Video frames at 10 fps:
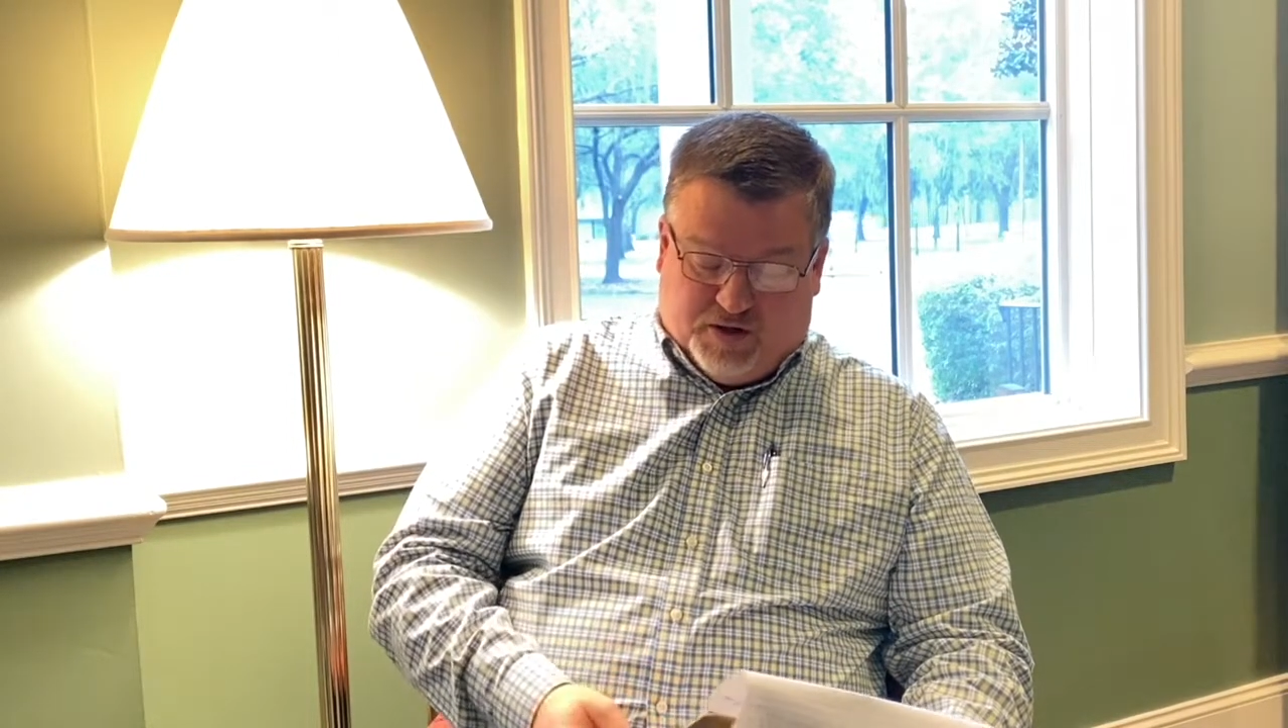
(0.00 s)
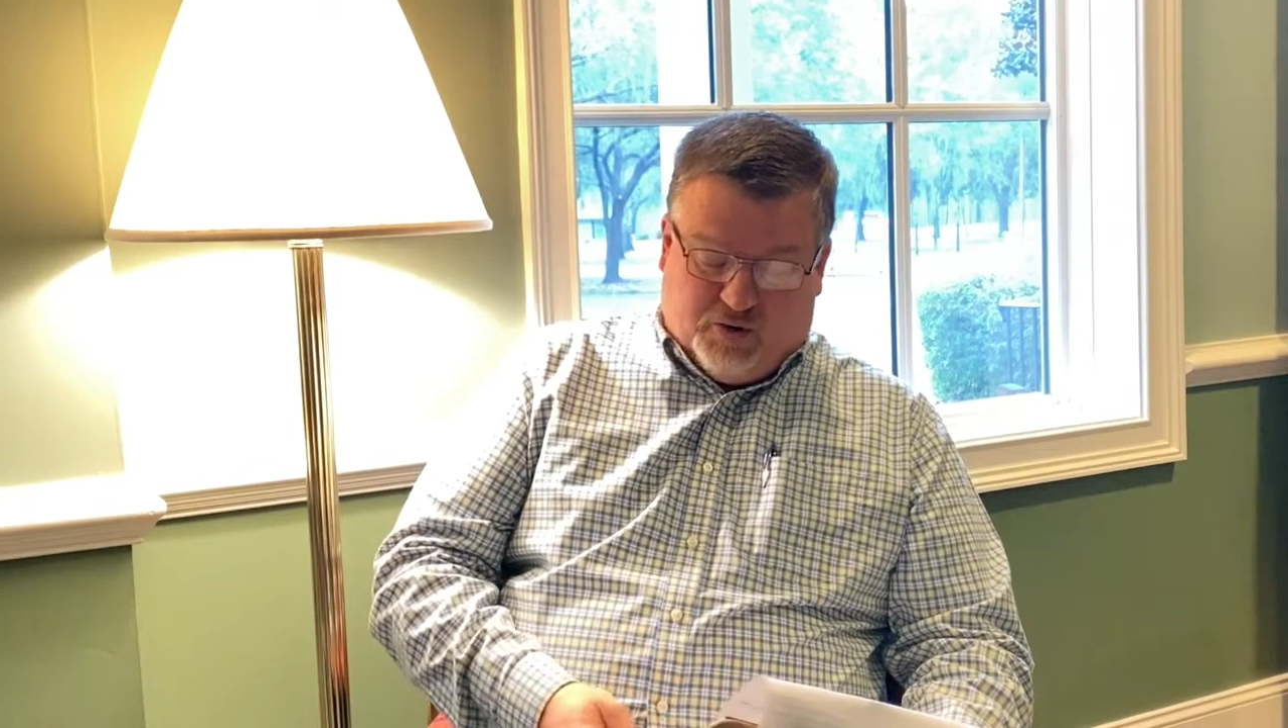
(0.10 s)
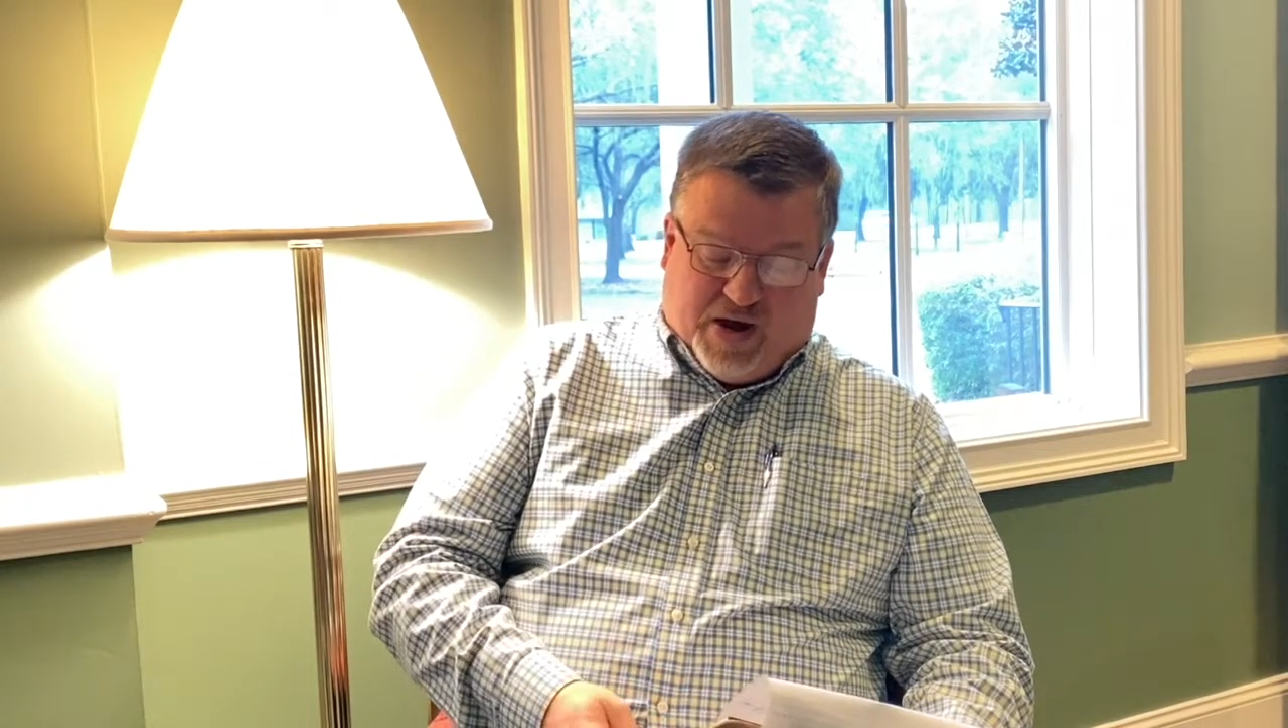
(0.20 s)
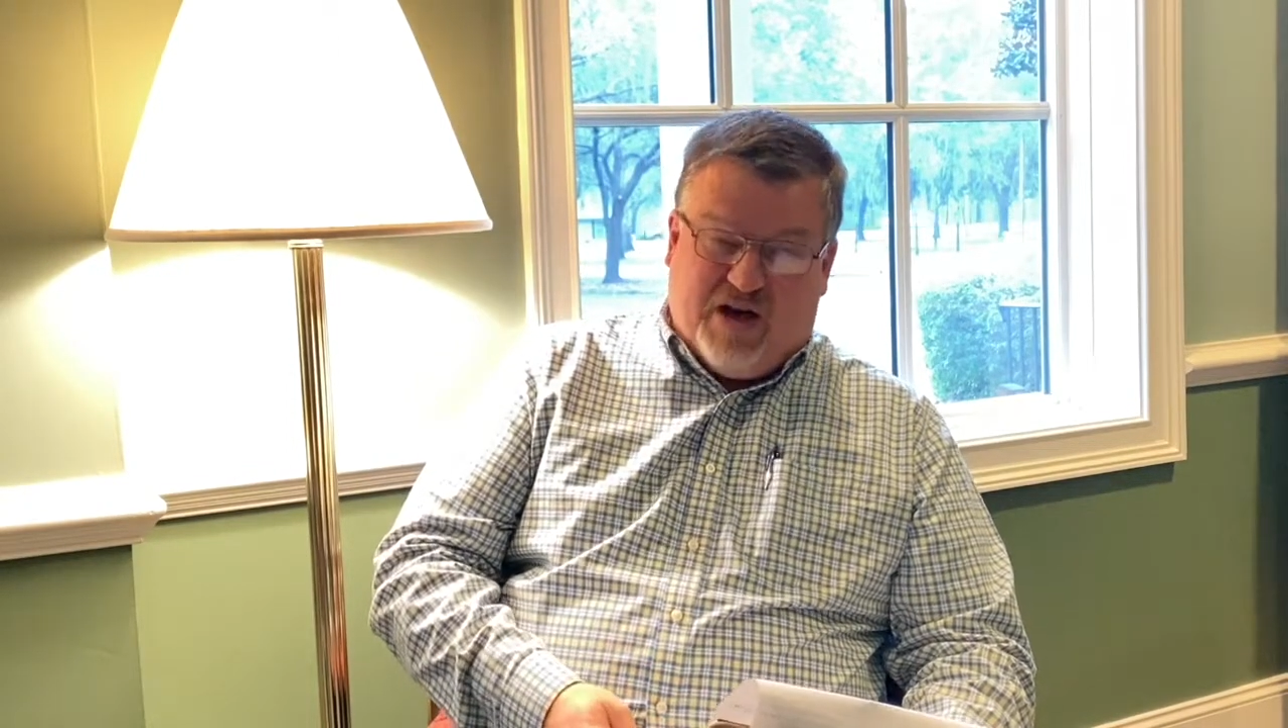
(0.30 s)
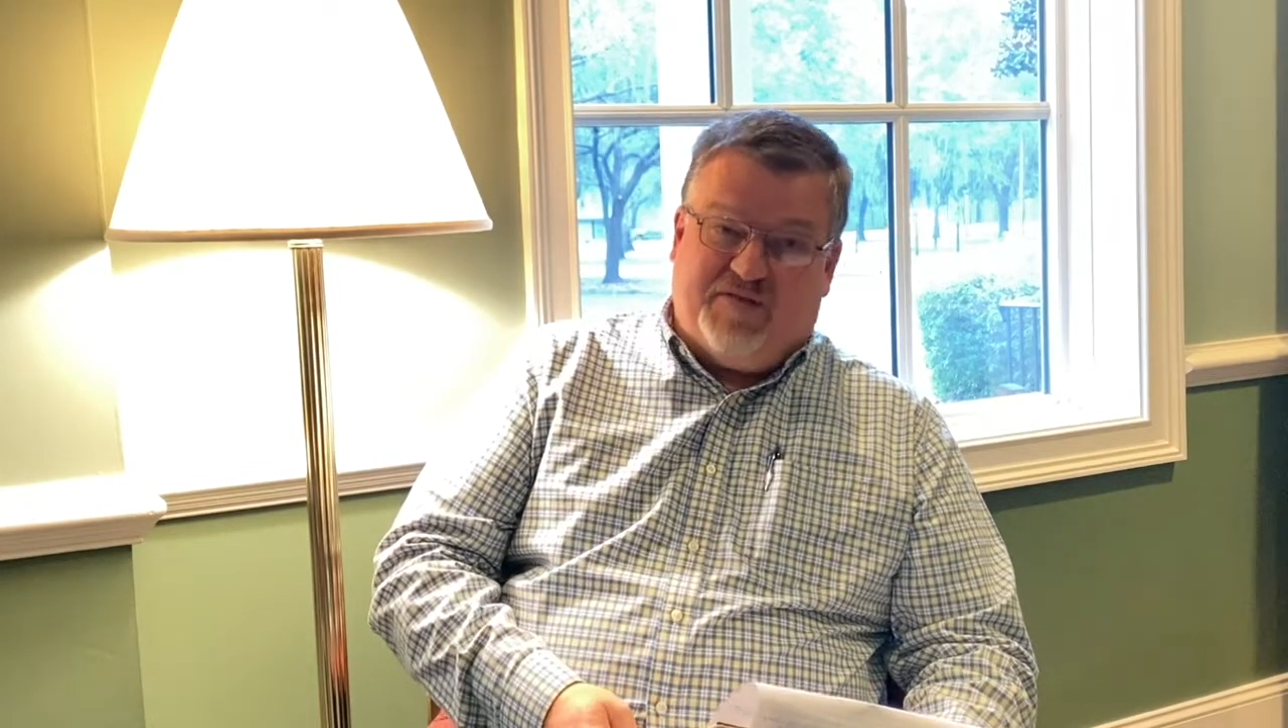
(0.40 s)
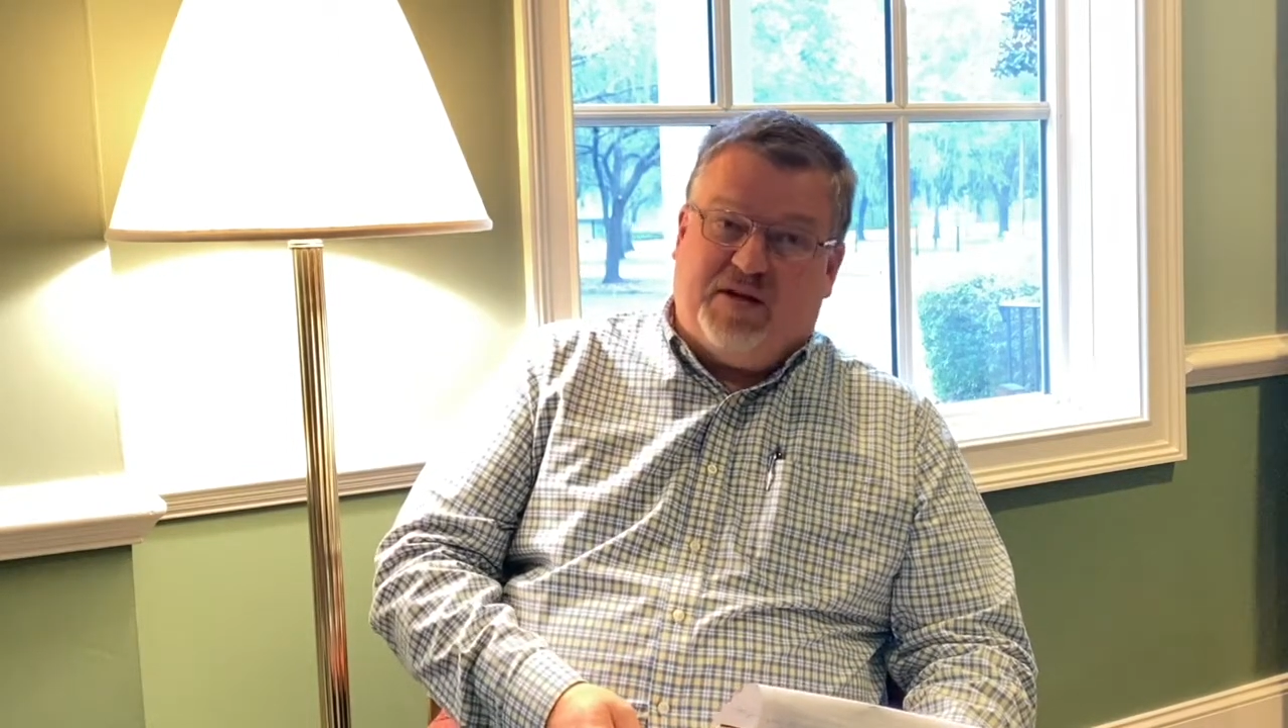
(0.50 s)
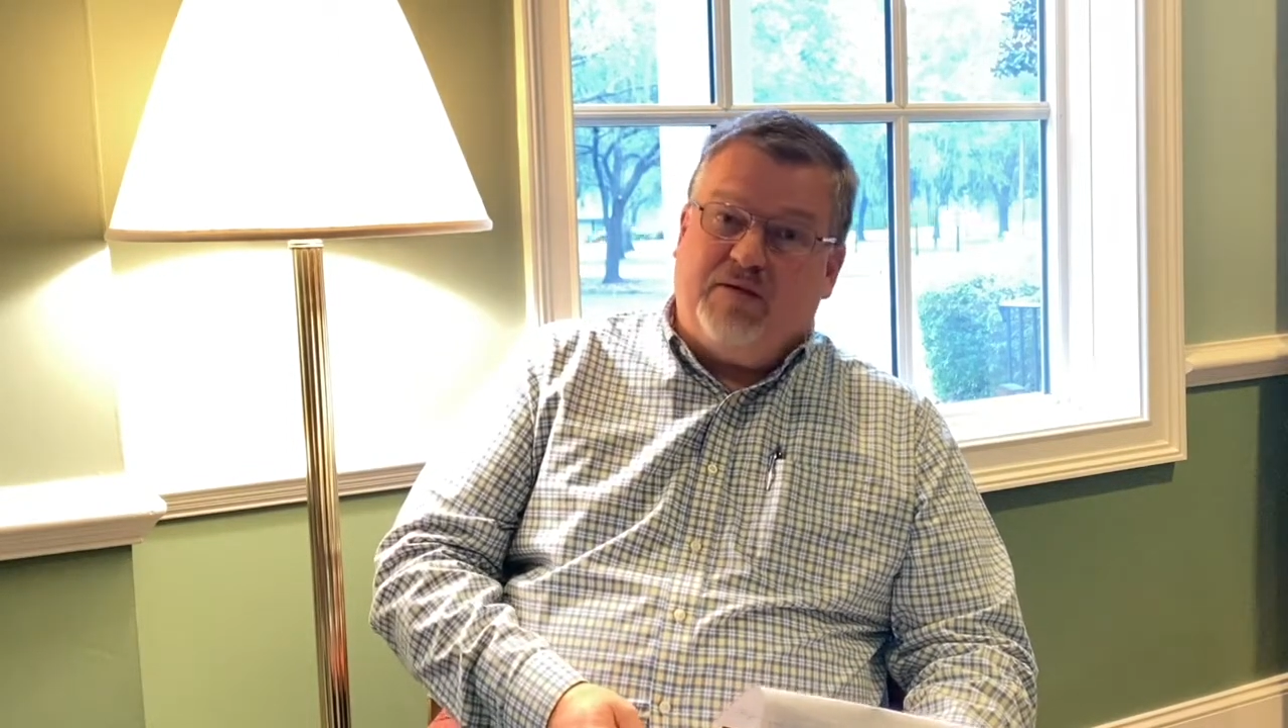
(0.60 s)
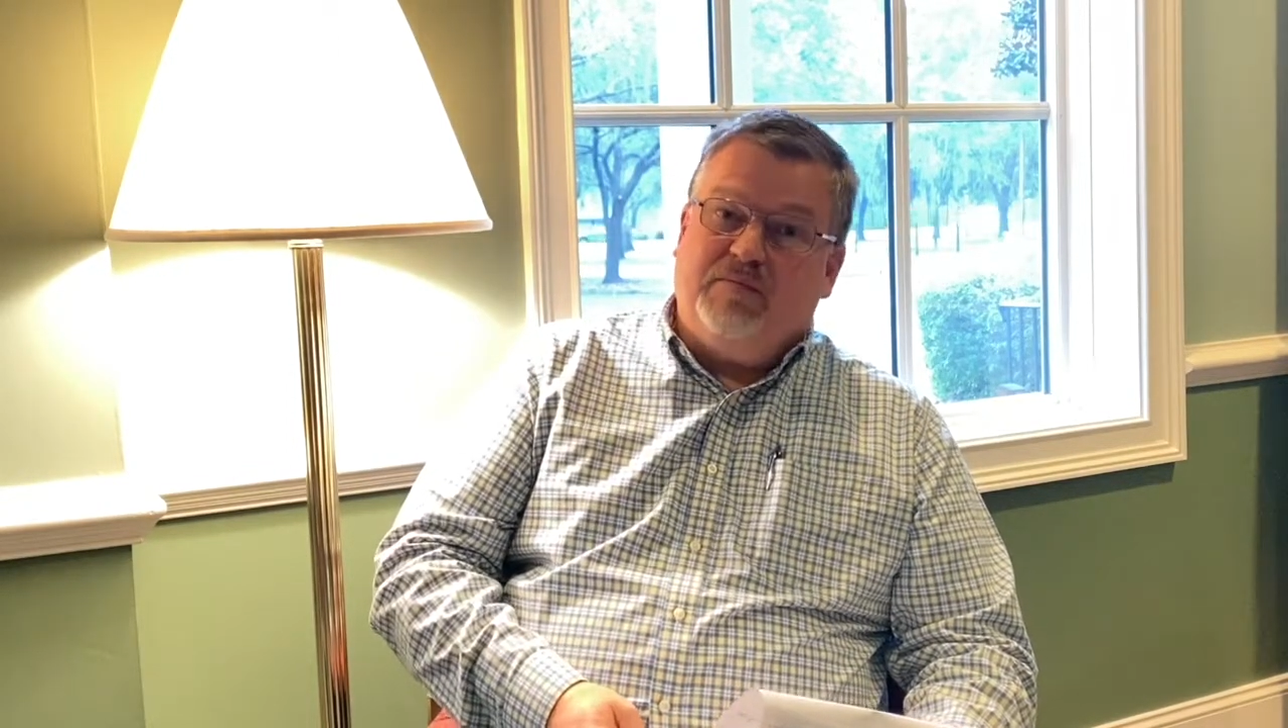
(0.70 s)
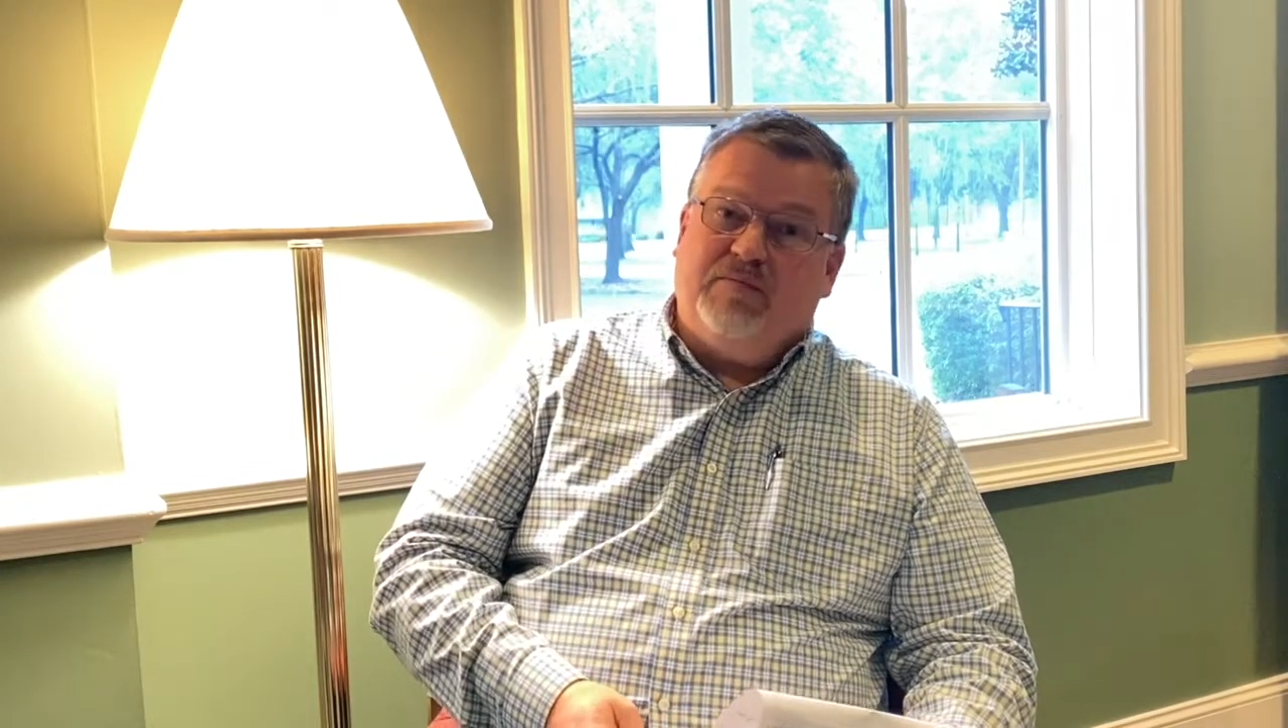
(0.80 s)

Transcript: gravity